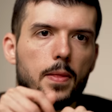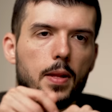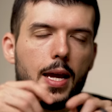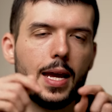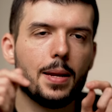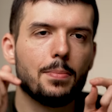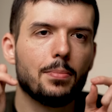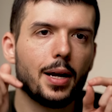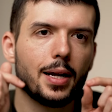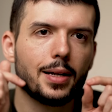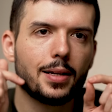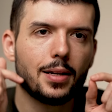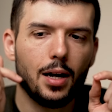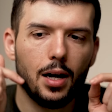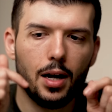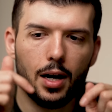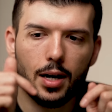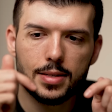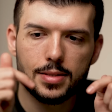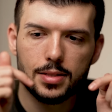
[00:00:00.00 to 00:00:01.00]
And by
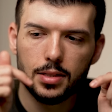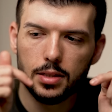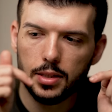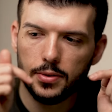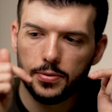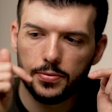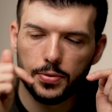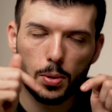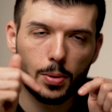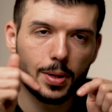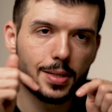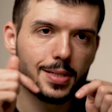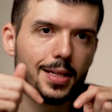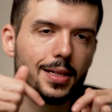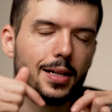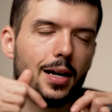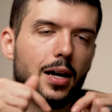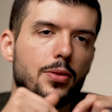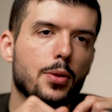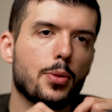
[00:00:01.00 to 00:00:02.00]
constantly
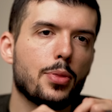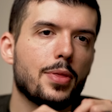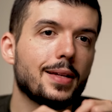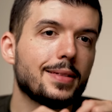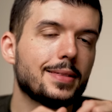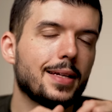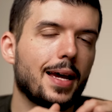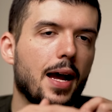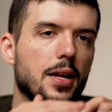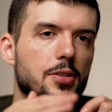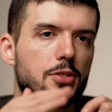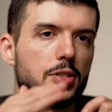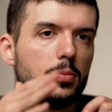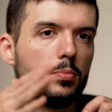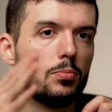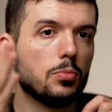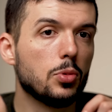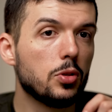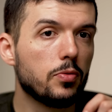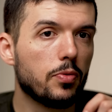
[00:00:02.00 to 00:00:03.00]
focusing on the things that actually
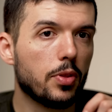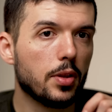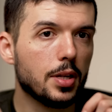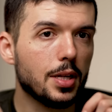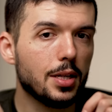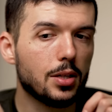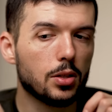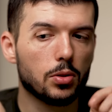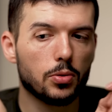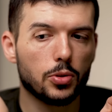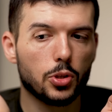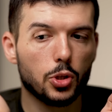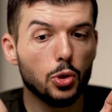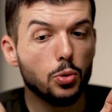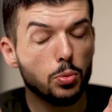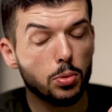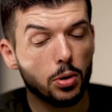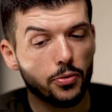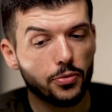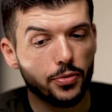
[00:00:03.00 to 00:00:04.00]
move the needle, you
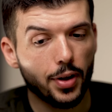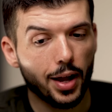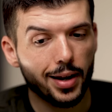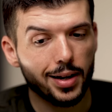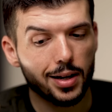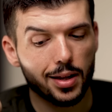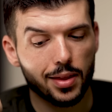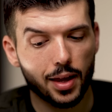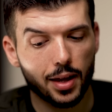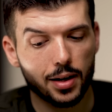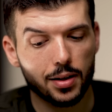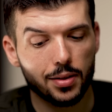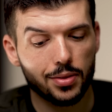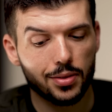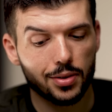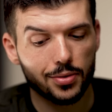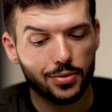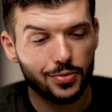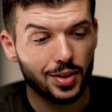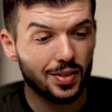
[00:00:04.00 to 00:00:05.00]
will find that
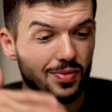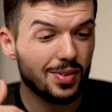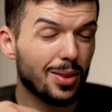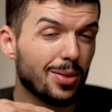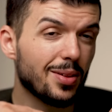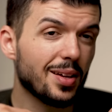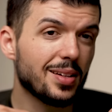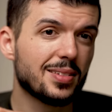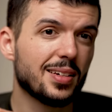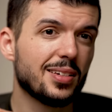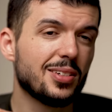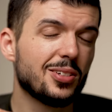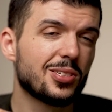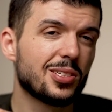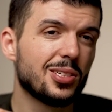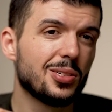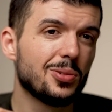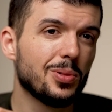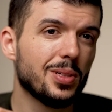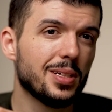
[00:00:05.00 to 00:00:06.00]
the 50 things on your
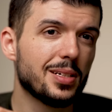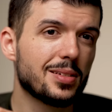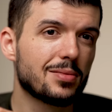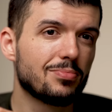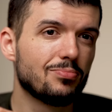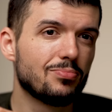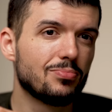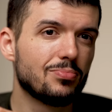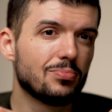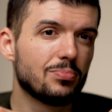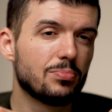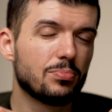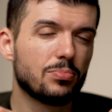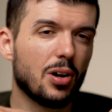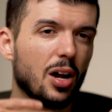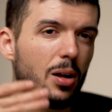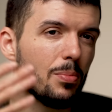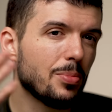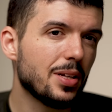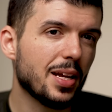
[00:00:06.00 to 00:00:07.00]
to-do list
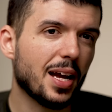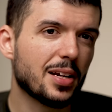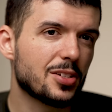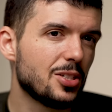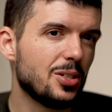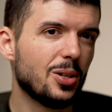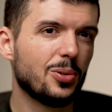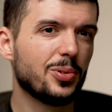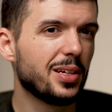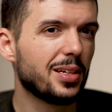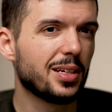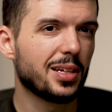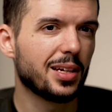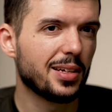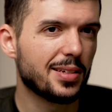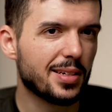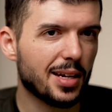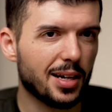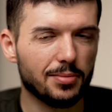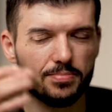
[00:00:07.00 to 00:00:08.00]
probably that you don't need to
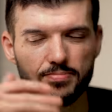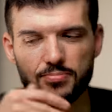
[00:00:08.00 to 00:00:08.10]
get done.